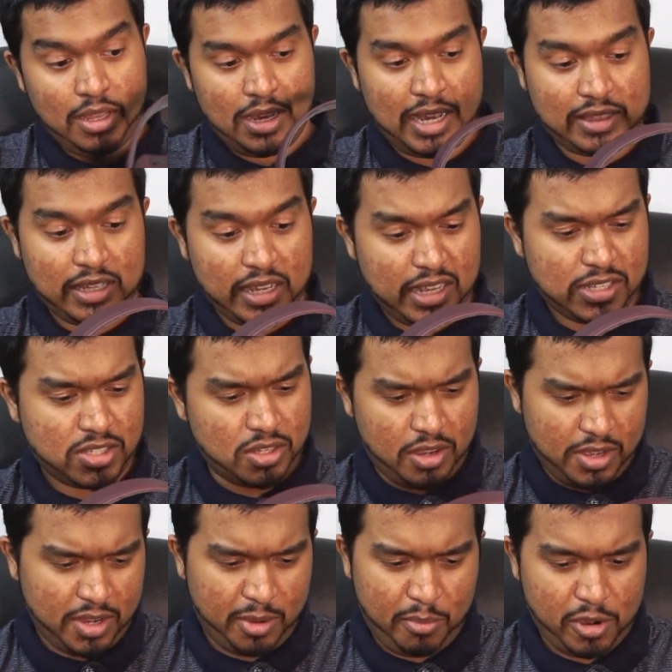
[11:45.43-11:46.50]
I think I saw
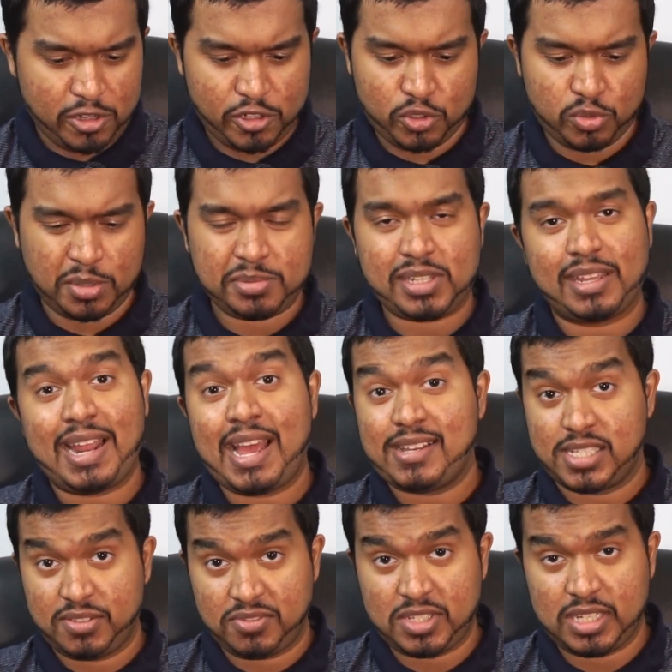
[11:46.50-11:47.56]
it on Marshall's website as
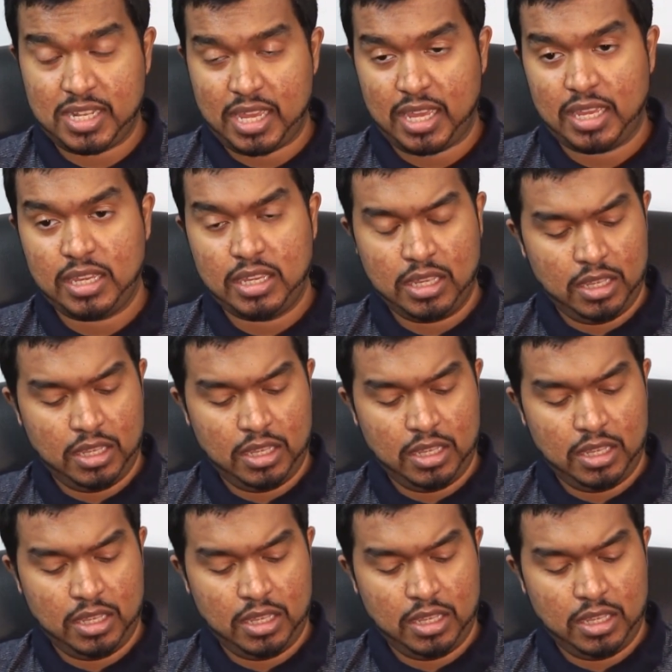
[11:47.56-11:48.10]
of today.